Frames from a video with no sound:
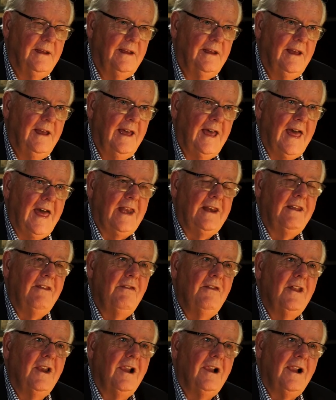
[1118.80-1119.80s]
and in the
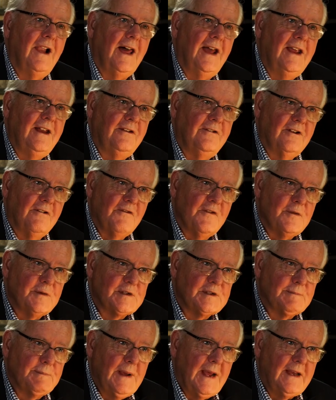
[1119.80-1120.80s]
light of the
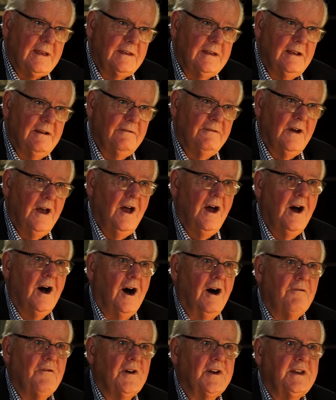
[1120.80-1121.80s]
perspective of
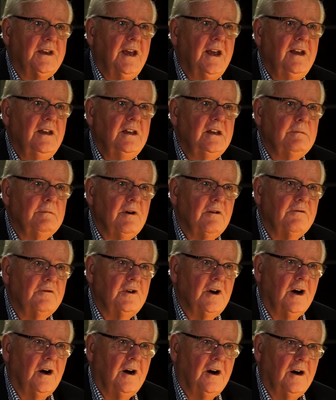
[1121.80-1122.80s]
the kingdom of
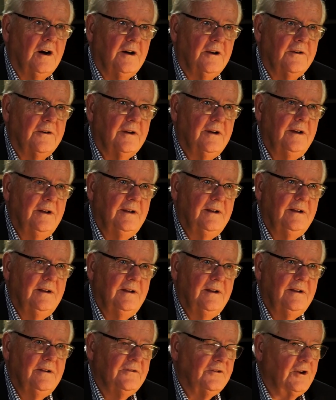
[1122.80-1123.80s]
God.
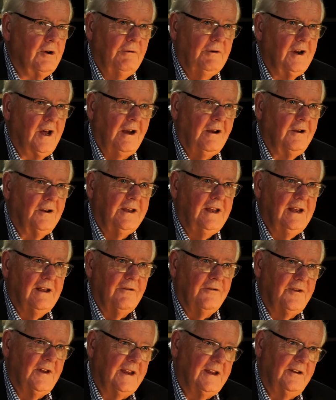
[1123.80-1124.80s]
So we're not looking at
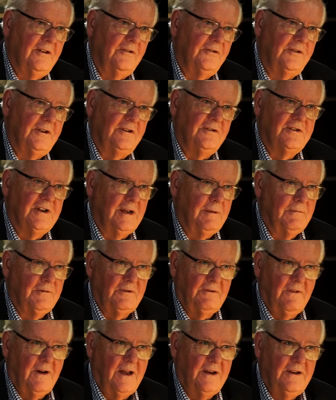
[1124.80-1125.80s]
things in terms of
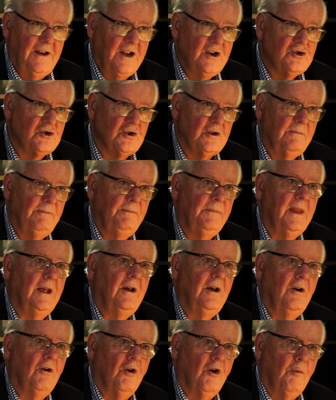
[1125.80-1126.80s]
our nation
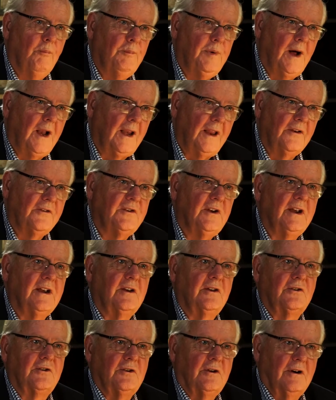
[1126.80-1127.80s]
or
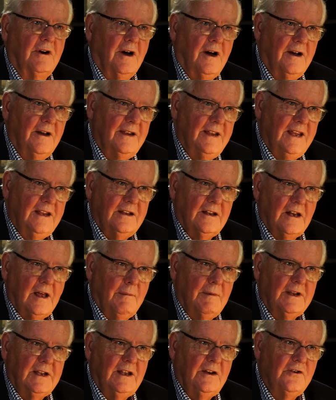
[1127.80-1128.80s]
politics or our
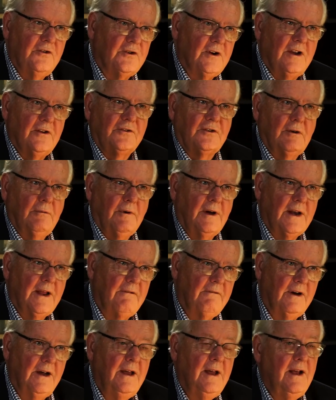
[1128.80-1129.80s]
economic interests or
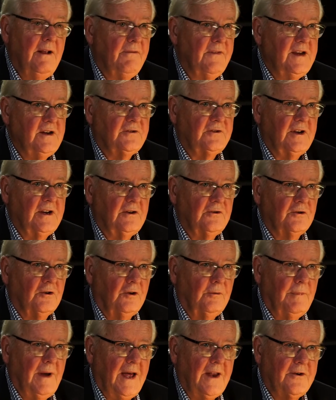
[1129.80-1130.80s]
whatever. These things all
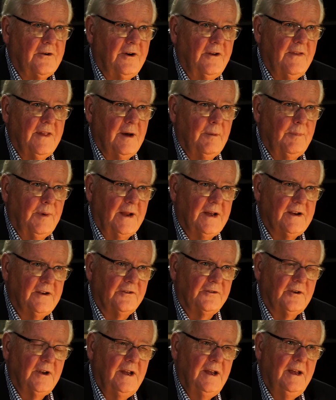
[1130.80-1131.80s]
matter in their place,
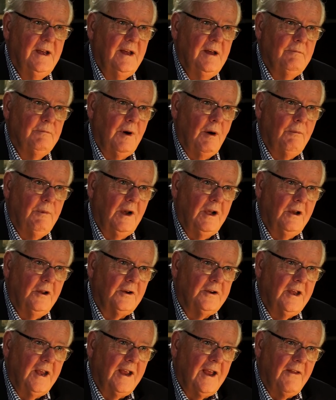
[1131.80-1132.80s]
but we're
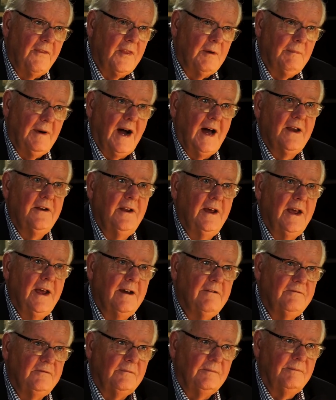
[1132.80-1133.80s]
looking at them under
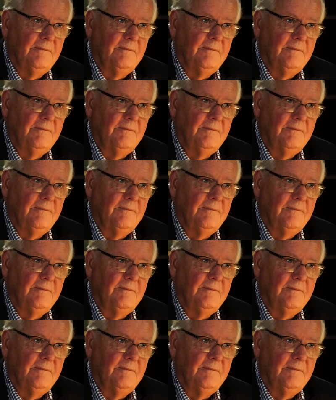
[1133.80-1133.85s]
heaven